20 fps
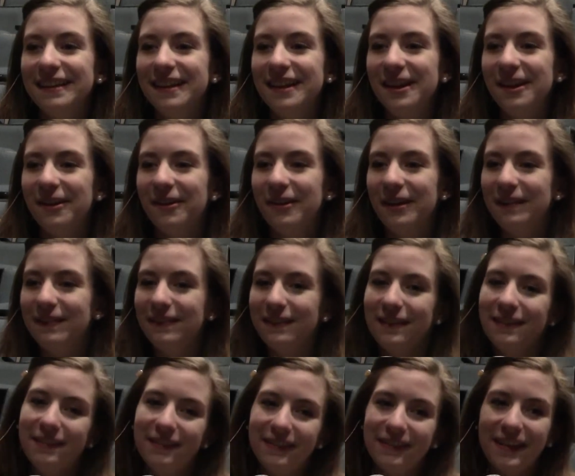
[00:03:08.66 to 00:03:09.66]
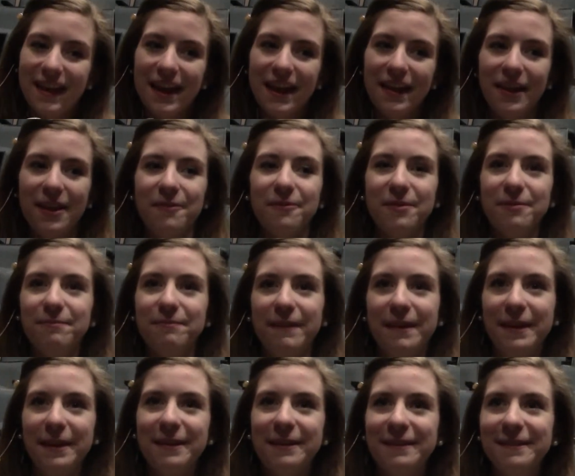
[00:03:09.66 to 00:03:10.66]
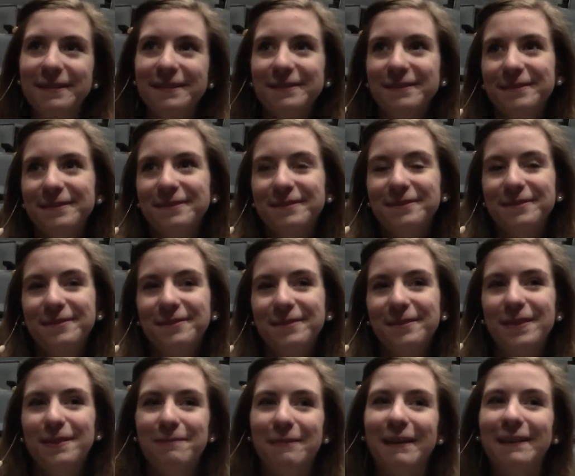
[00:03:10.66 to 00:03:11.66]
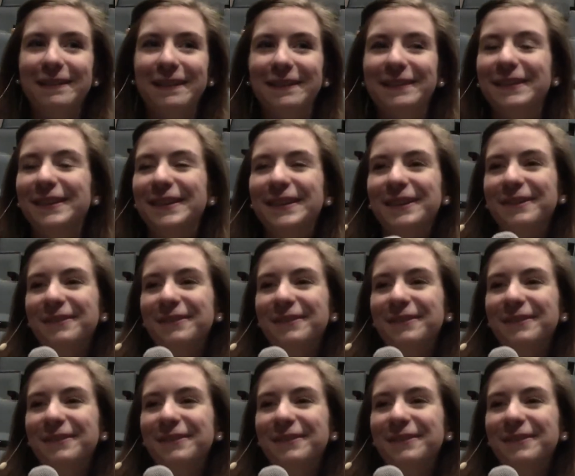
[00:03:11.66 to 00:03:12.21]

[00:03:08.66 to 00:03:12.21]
you know, it's it's just kind of like one big spectacle.